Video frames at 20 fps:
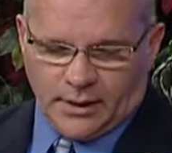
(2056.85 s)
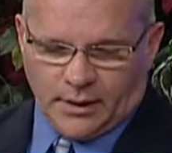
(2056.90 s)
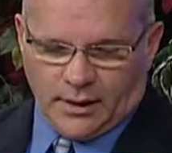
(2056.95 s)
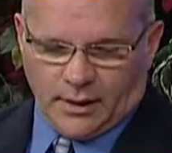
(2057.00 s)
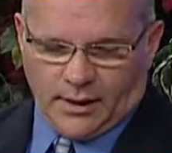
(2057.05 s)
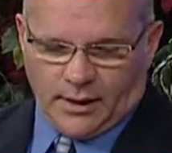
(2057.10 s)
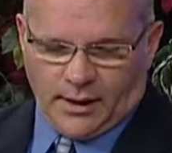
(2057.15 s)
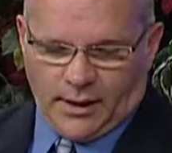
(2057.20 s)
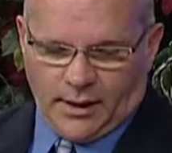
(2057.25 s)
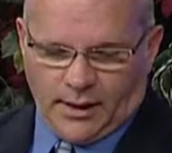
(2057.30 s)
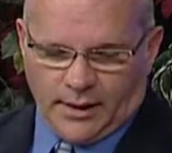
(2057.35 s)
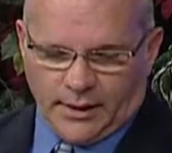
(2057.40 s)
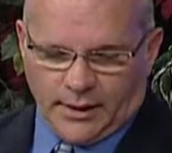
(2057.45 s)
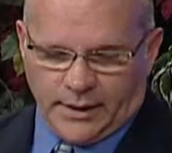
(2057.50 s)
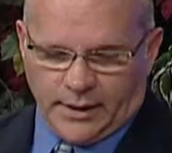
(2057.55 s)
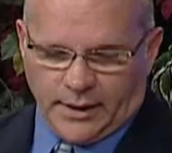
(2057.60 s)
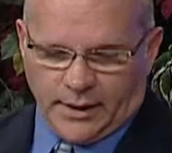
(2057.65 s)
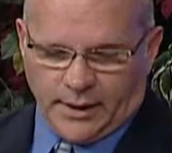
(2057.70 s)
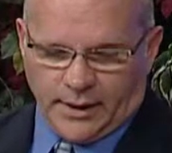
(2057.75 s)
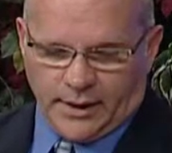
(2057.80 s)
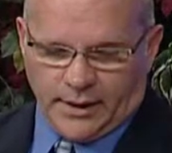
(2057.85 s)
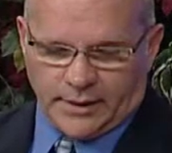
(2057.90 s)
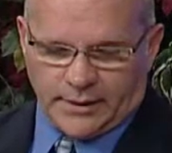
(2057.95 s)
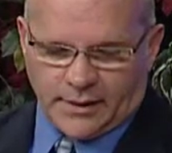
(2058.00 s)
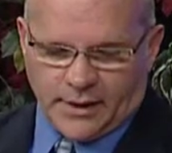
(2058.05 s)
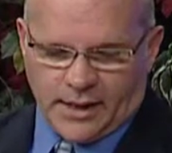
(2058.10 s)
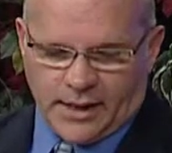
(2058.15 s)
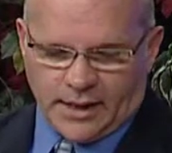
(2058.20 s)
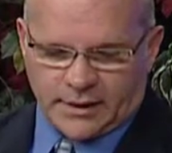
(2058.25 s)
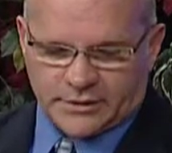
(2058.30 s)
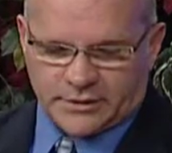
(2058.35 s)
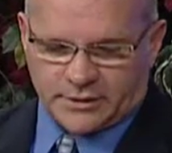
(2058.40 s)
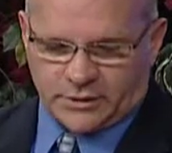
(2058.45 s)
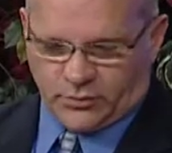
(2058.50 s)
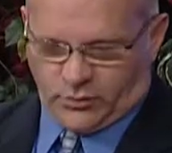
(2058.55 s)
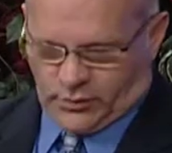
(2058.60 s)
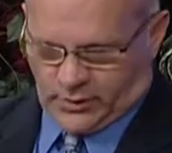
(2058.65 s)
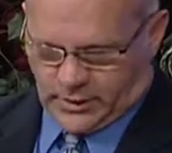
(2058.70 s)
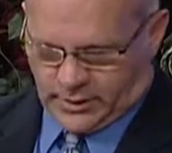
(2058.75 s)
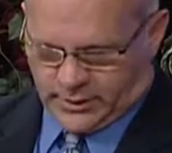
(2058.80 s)
And actually,
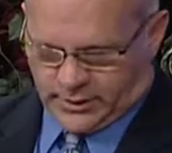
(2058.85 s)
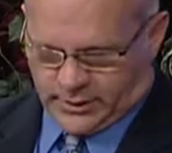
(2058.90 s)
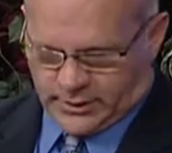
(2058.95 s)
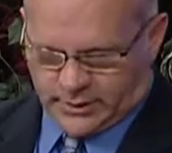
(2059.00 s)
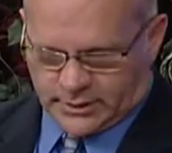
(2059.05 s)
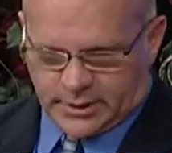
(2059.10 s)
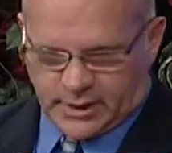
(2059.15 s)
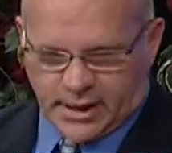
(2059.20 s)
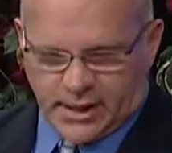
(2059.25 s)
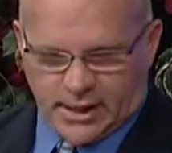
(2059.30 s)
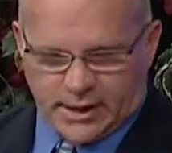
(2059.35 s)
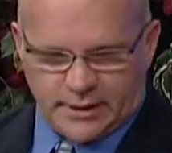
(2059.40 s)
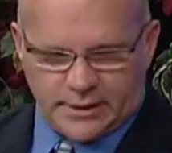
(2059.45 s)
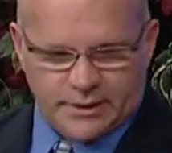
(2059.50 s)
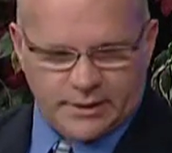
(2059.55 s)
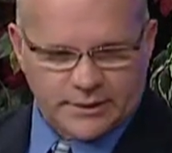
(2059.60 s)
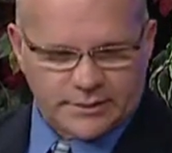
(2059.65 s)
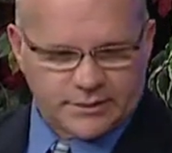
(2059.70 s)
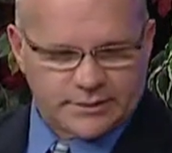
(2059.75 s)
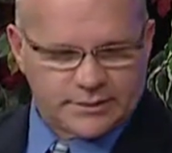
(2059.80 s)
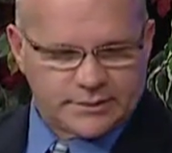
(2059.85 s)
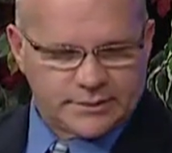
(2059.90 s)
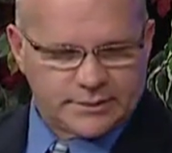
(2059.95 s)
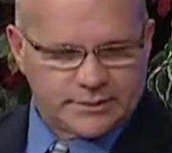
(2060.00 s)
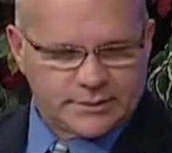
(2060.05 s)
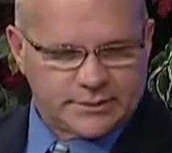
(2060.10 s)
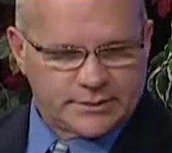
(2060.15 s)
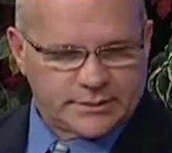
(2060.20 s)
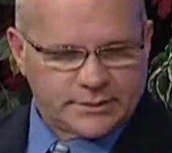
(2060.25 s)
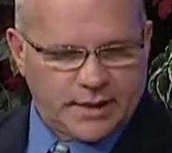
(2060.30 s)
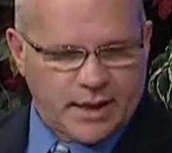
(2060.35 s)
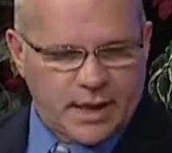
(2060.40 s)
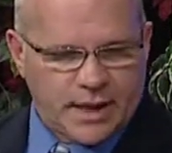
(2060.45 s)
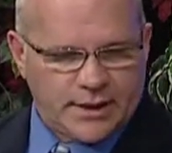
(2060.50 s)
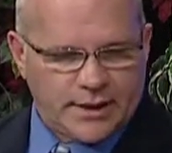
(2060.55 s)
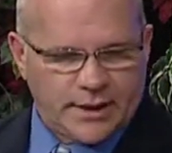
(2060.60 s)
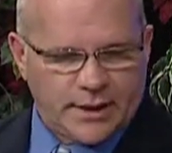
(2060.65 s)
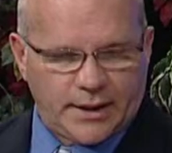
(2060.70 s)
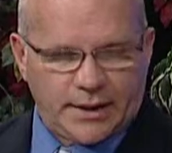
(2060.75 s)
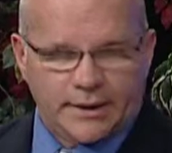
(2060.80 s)
one of the candidates got
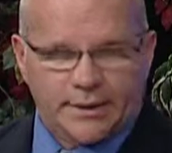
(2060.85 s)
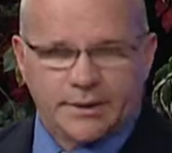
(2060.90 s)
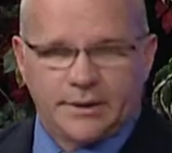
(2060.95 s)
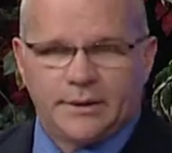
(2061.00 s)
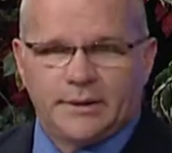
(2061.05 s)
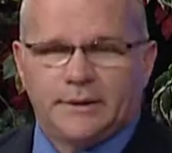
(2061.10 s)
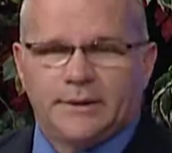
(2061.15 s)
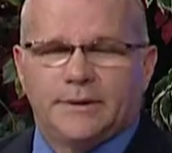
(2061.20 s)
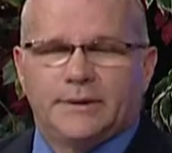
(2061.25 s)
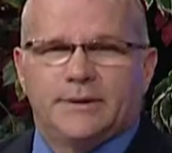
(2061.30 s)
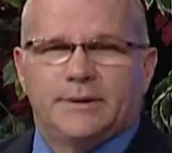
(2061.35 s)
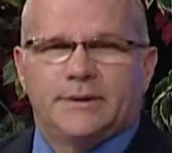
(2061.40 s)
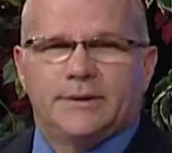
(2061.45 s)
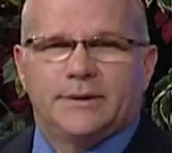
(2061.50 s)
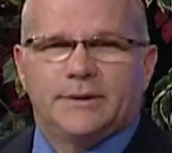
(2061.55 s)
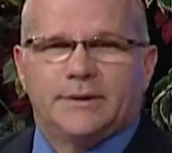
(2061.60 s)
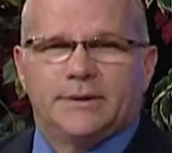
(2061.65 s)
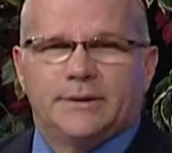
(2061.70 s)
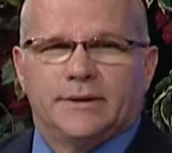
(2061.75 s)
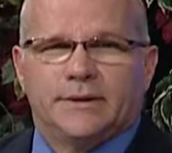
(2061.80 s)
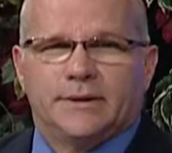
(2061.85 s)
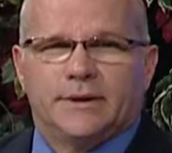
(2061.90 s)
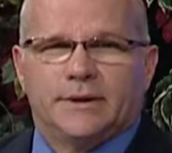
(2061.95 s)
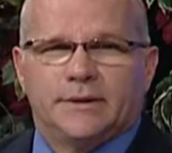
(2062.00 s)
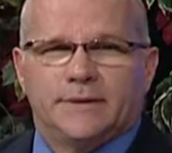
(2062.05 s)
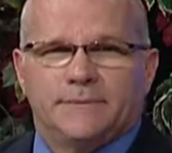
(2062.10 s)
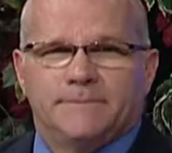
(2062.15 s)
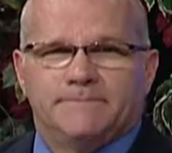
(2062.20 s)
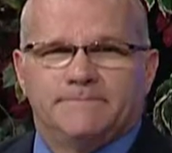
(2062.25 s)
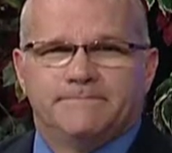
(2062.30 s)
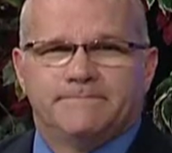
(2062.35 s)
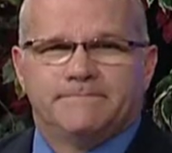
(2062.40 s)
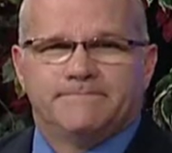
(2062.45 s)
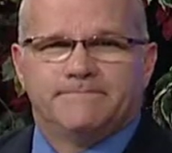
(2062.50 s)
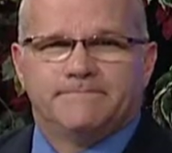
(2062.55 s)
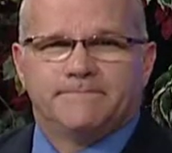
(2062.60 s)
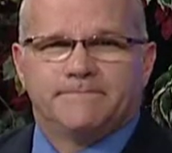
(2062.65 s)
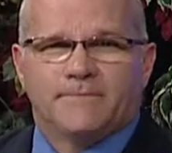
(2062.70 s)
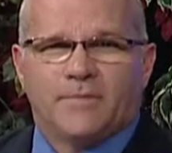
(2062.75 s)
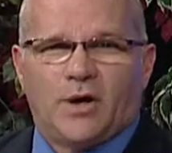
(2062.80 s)
a
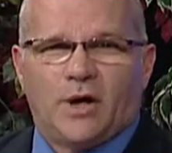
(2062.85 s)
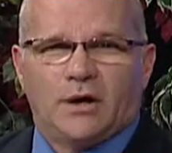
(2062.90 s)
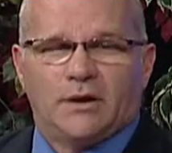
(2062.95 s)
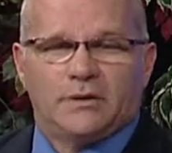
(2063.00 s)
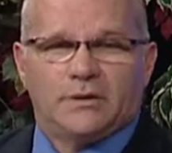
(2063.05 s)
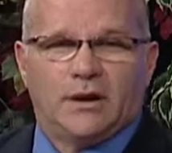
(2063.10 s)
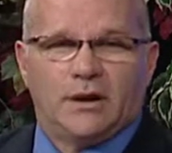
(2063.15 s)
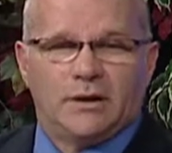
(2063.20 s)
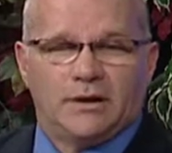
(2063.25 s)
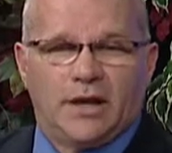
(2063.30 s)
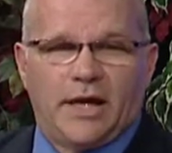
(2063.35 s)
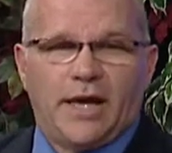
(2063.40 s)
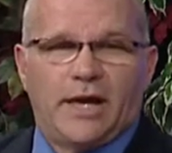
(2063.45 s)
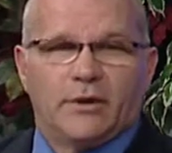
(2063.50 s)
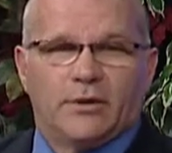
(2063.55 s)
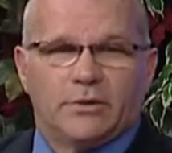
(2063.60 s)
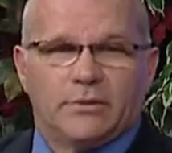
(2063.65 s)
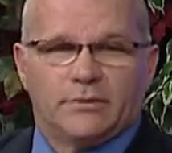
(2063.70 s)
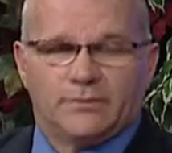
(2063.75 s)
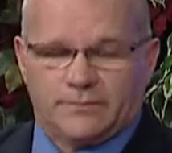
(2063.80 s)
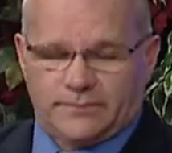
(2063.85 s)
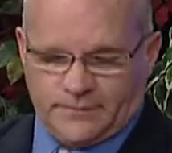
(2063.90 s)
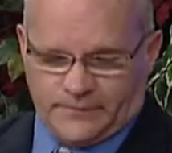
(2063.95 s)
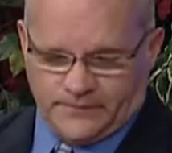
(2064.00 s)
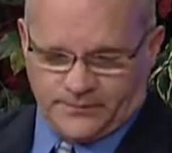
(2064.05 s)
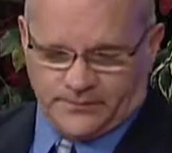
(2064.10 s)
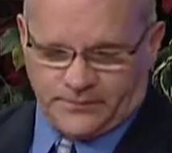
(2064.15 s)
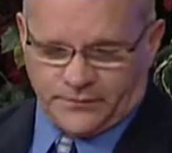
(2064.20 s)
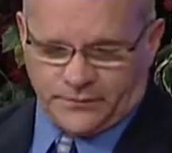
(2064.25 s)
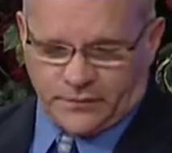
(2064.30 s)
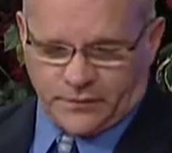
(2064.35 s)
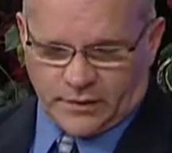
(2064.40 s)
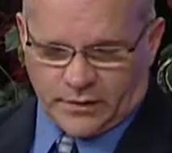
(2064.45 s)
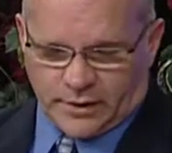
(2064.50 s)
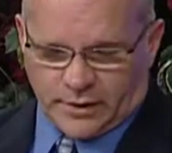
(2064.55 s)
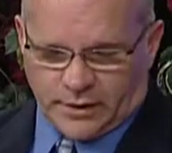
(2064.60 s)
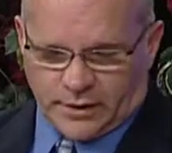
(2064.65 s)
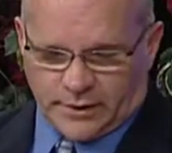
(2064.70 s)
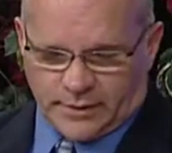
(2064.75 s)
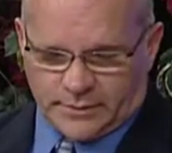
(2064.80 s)
letter.
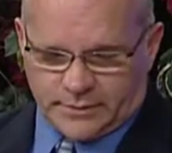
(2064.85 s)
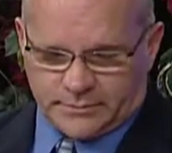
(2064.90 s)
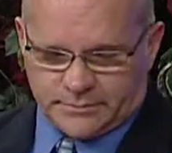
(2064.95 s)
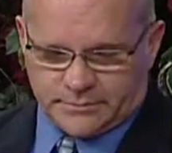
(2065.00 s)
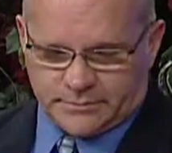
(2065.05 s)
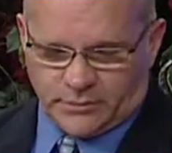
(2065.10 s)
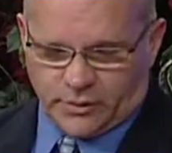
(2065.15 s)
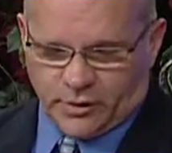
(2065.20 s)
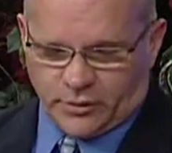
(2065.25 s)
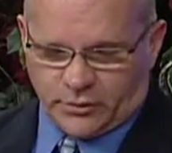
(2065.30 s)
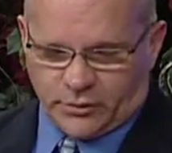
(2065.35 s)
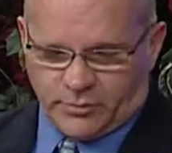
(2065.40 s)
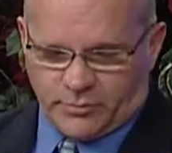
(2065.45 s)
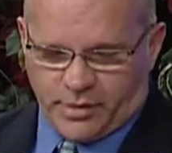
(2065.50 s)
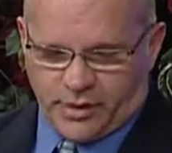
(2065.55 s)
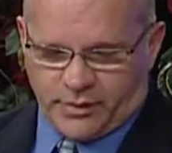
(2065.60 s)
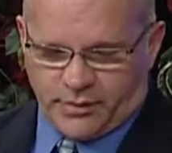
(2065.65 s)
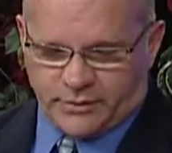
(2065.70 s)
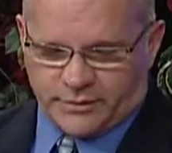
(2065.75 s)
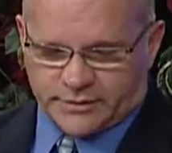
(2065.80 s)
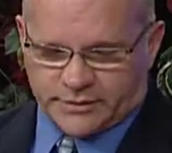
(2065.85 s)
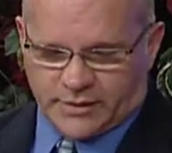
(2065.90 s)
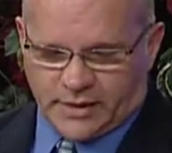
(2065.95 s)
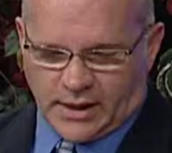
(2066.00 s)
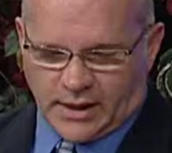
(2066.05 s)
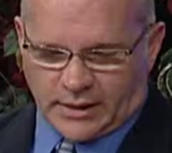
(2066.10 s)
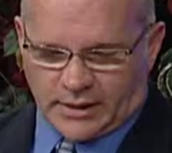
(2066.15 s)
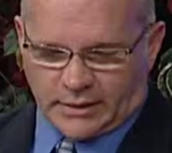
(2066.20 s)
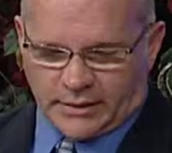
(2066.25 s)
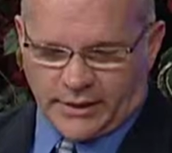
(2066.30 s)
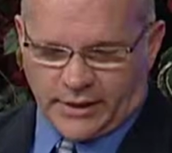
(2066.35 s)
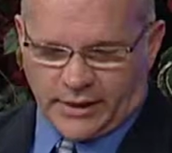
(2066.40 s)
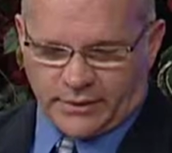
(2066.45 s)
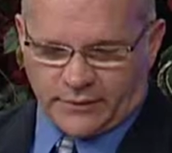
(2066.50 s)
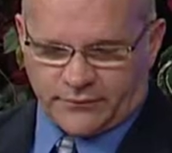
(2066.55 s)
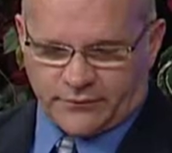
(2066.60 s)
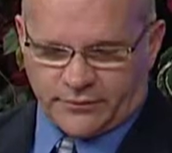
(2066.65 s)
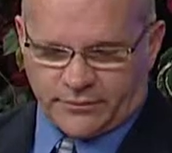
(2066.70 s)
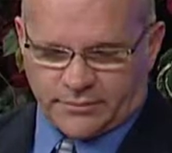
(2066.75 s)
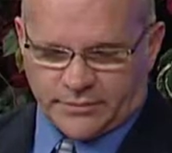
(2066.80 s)
Margaret Barron's got a
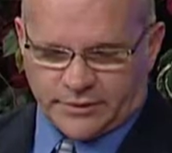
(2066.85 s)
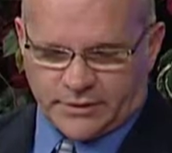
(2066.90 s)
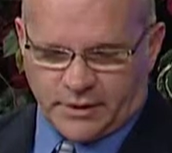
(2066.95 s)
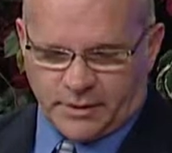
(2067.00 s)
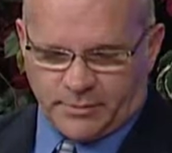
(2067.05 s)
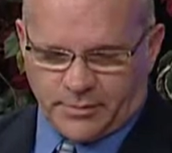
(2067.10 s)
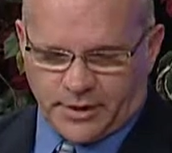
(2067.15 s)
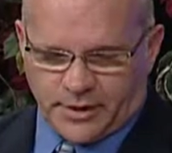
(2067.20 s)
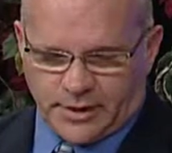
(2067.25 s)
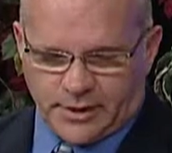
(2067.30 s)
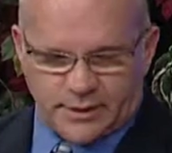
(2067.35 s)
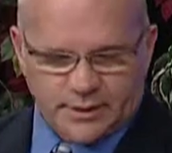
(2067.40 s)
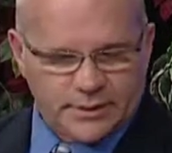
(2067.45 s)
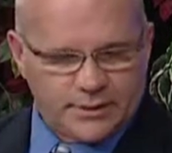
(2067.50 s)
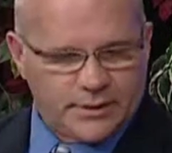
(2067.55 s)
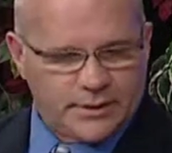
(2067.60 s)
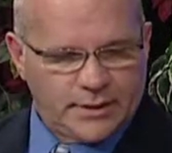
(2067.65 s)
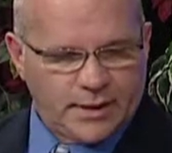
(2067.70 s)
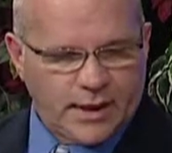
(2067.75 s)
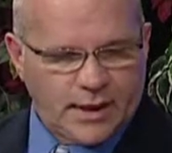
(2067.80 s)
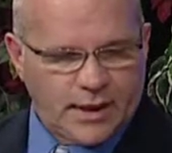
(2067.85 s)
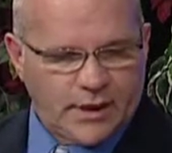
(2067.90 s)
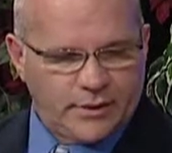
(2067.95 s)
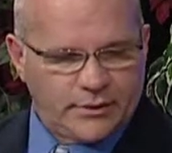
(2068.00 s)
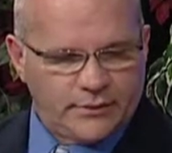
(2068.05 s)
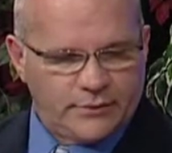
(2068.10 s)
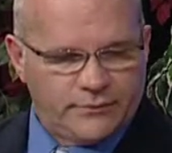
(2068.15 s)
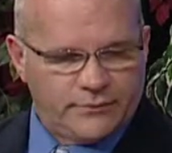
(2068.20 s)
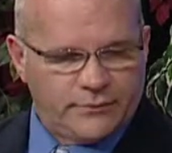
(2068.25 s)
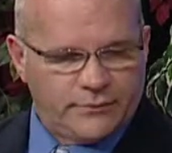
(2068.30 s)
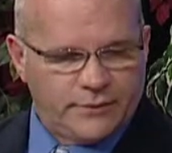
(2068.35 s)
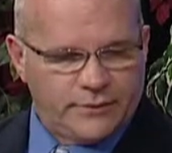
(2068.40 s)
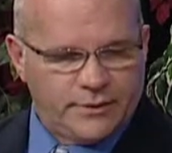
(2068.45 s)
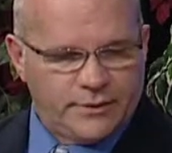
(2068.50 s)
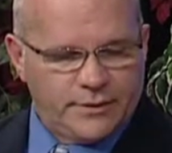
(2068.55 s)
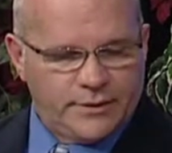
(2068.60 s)
letter from somebody out of